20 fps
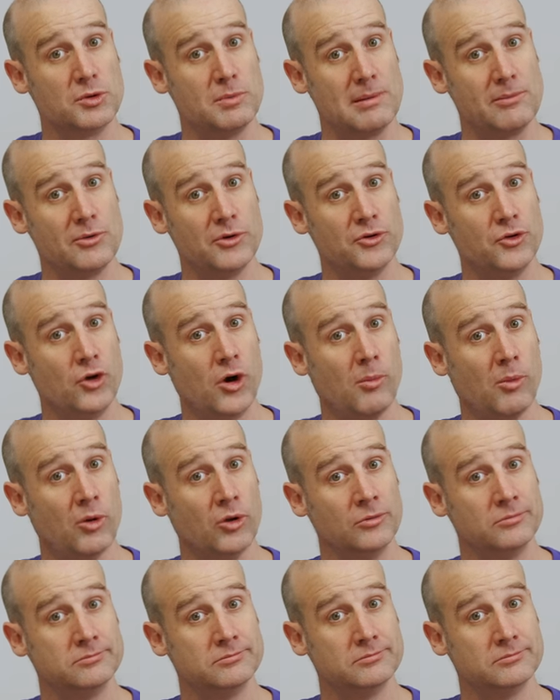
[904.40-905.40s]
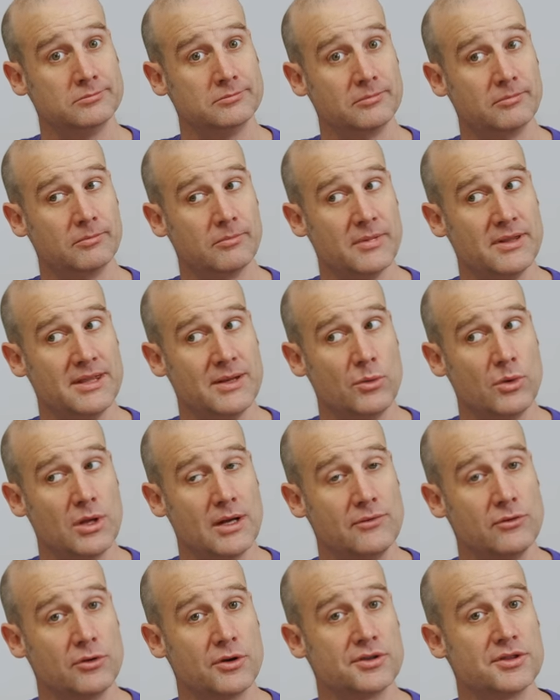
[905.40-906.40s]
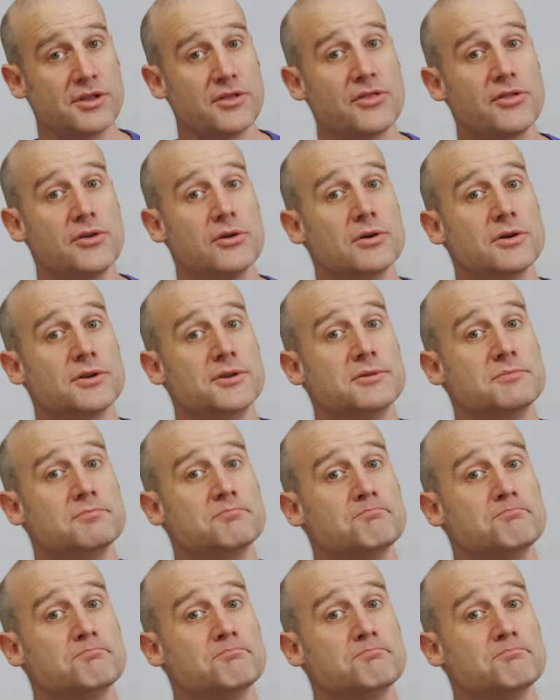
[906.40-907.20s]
are a bit more normal, and then we'll have a look at the third.